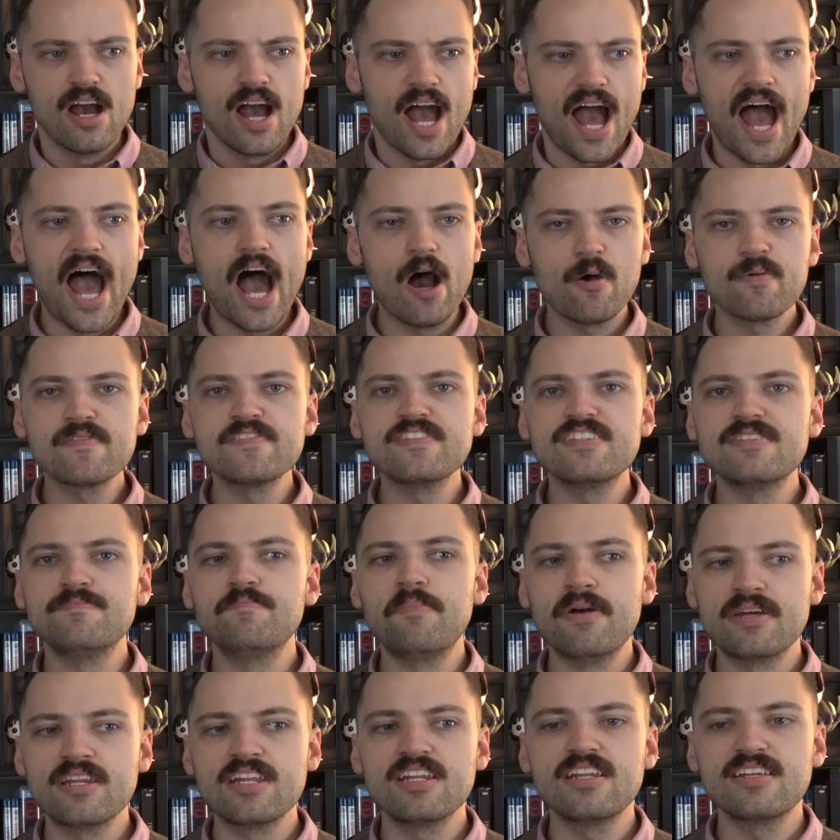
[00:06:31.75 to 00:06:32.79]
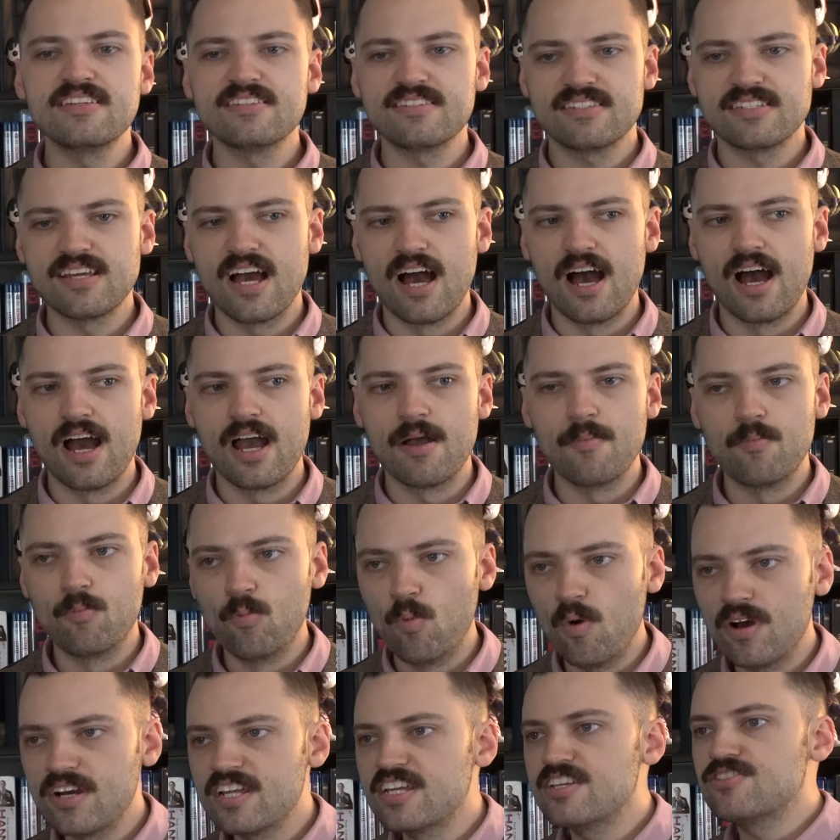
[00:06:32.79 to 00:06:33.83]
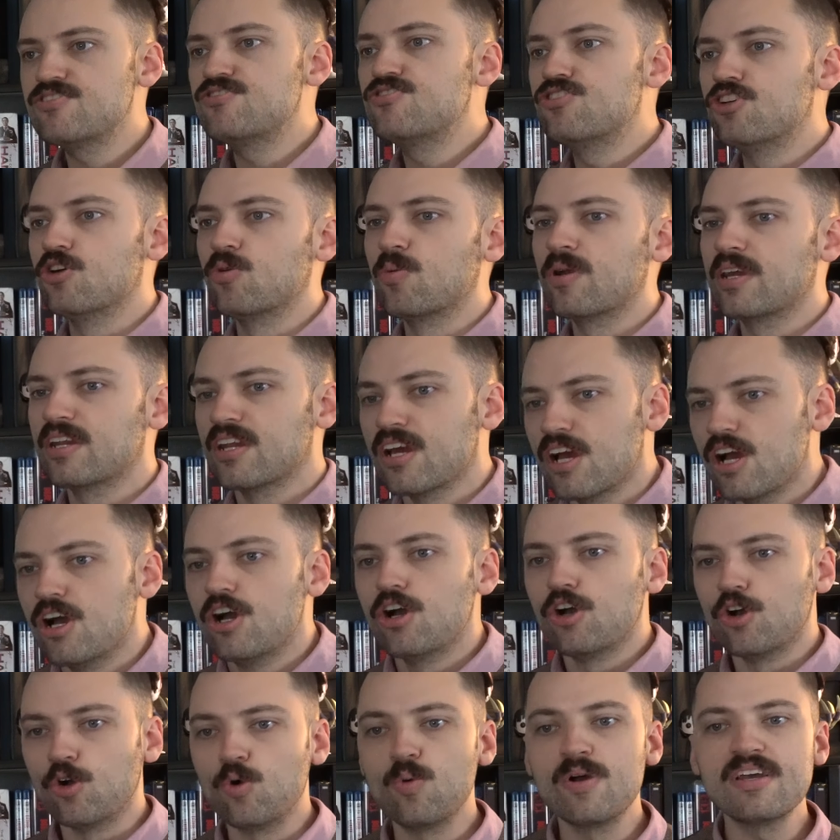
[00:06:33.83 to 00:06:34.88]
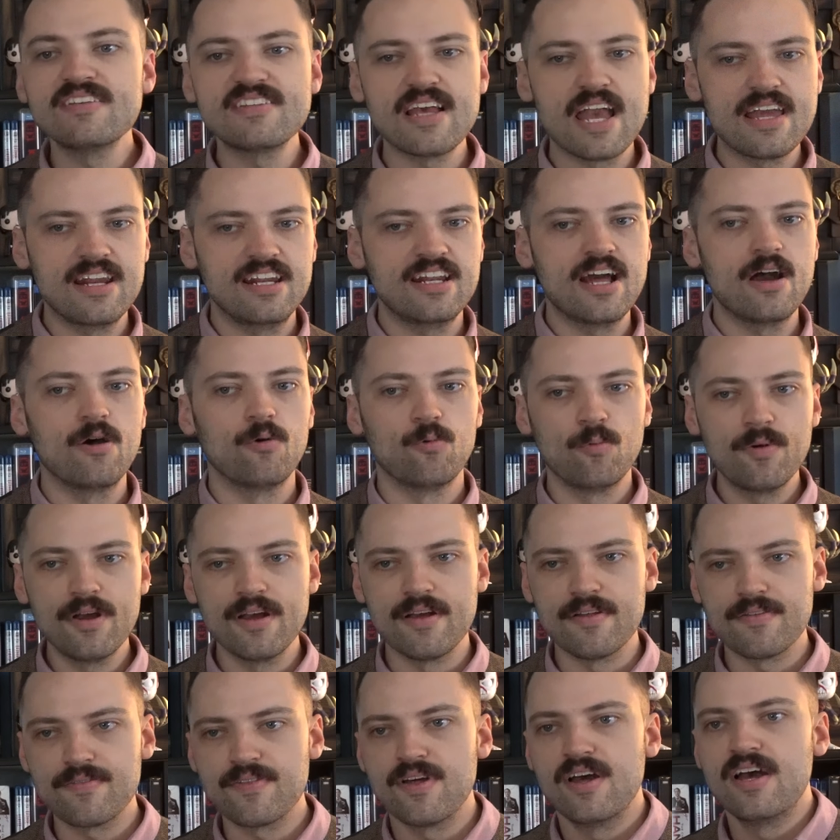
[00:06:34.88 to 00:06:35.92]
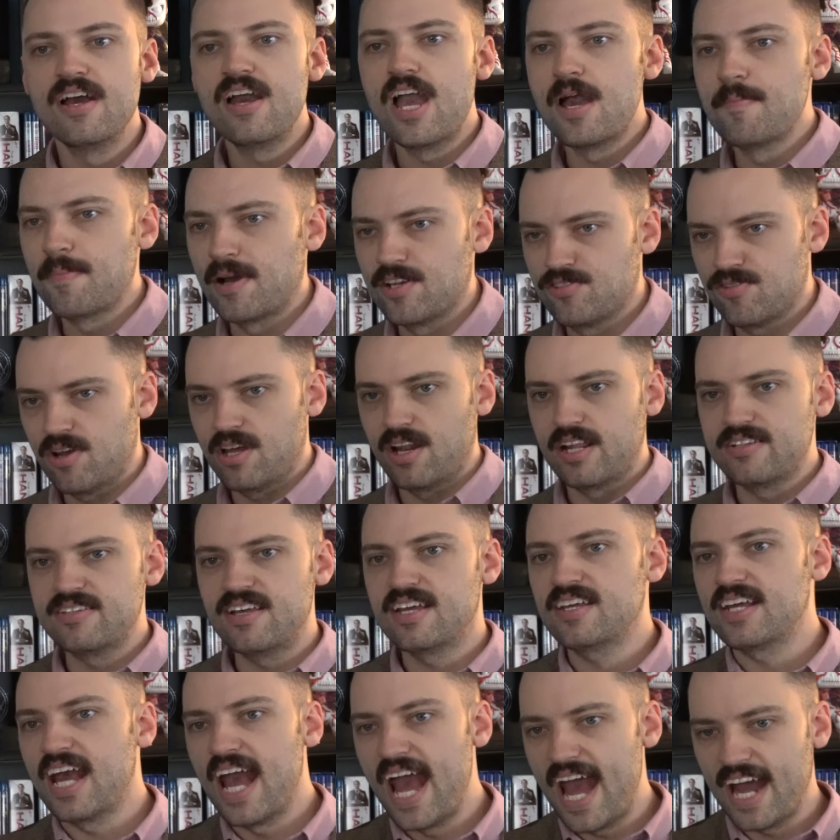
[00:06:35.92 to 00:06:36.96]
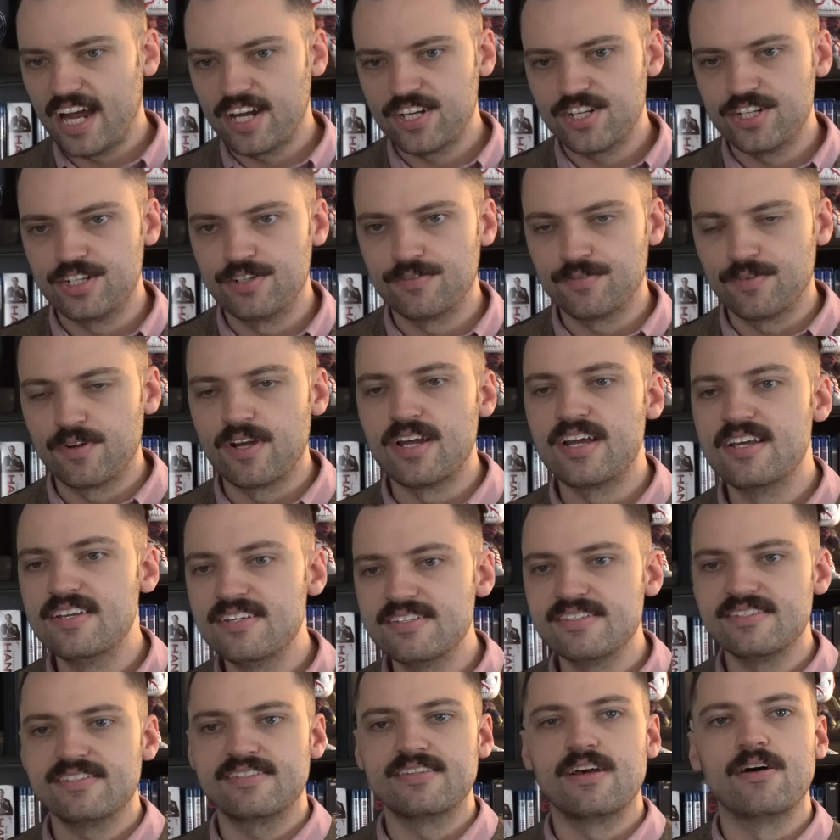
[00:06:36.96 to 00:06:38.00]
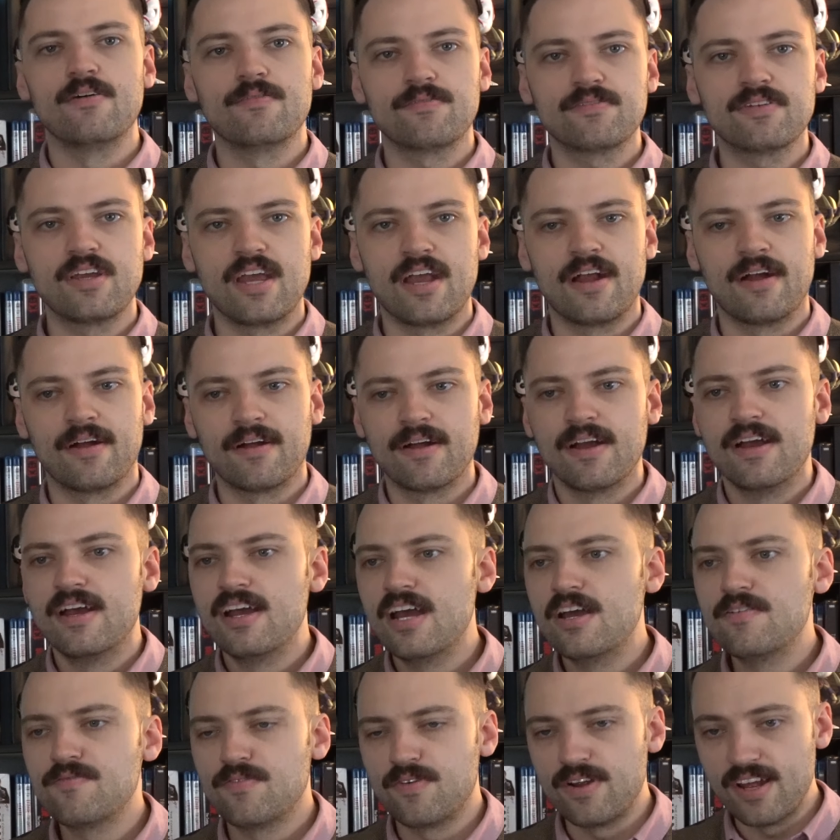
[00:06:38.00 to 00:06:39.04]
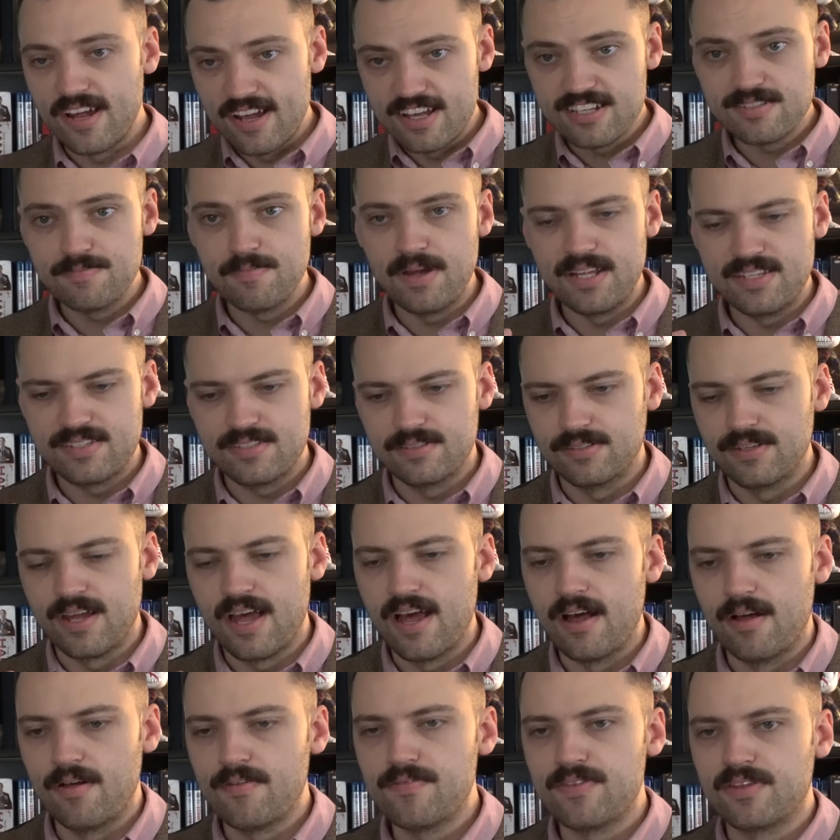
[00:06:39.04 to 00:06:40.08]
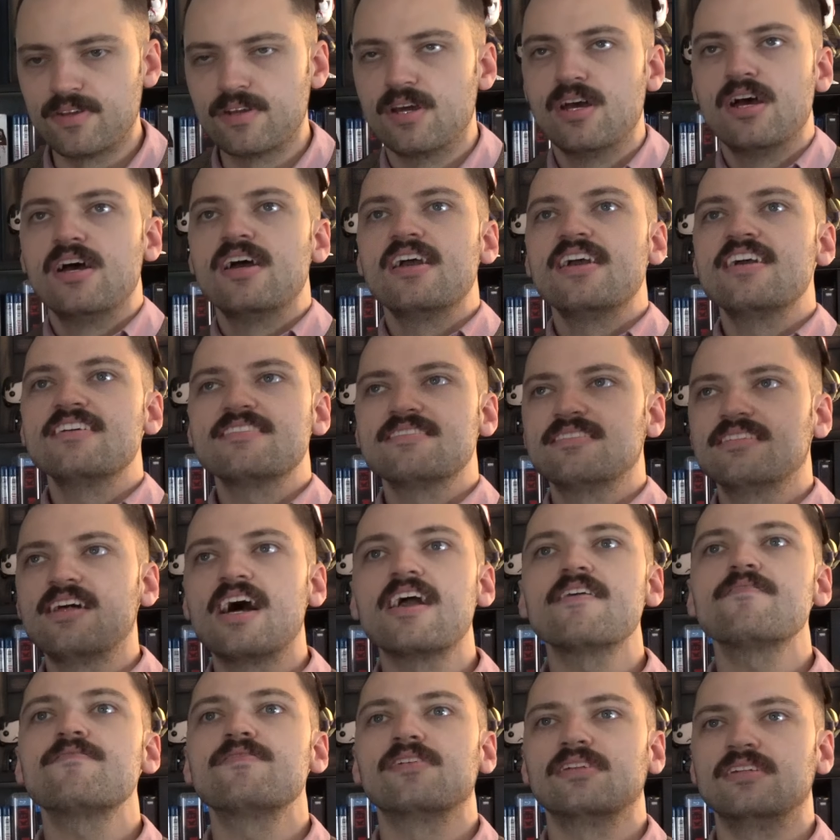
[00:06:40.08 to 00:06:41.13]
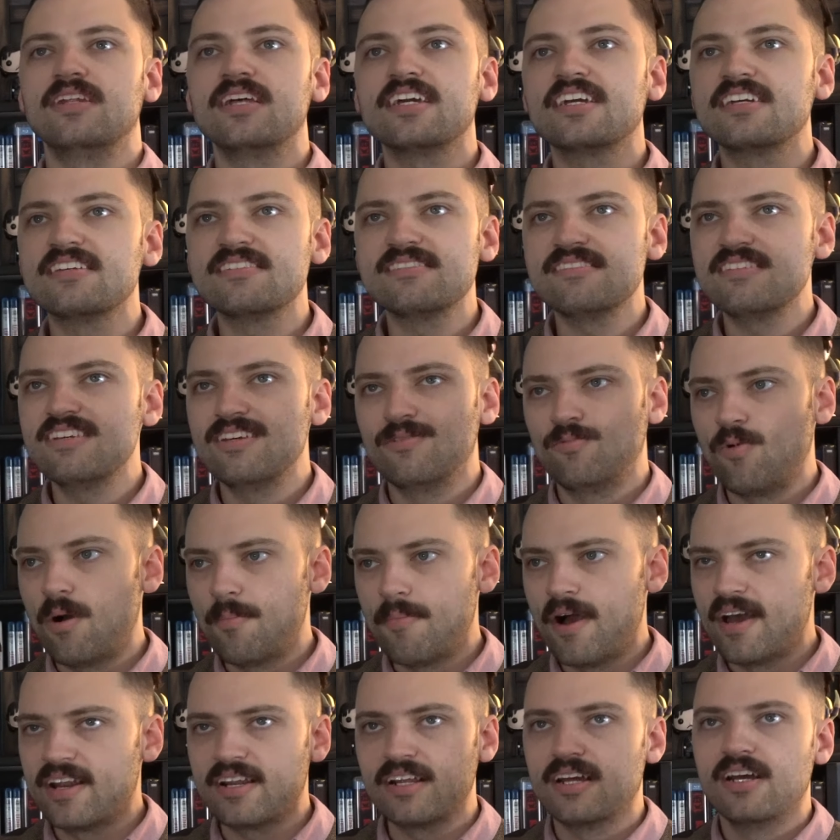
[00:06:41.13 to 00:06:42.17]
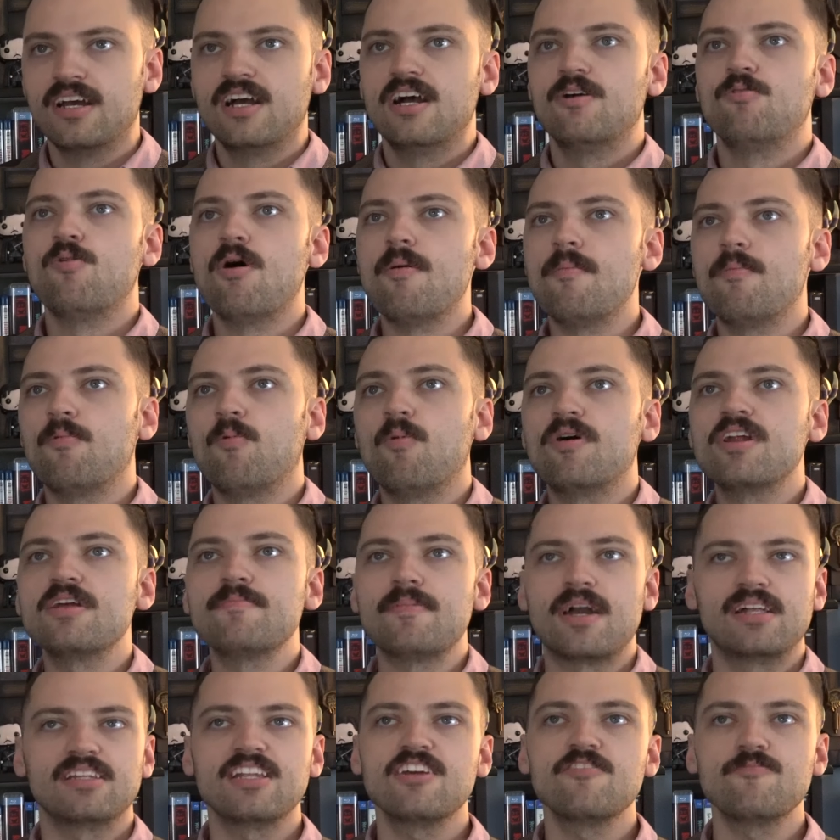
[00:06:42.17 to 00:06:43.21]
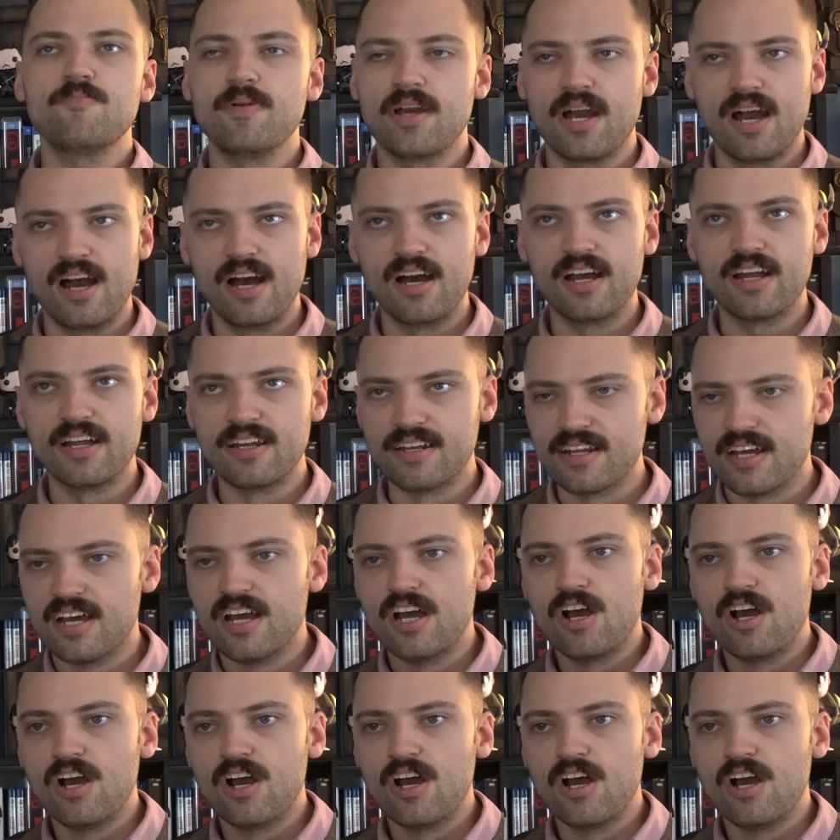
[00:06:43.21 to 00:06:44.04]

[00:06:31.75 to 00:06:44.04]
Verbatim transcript: how he's spending his time what he's doing who he's hanging out with and by trying to take action for his self-care and for his mental health and his life and legacy and what might what what he might leave behind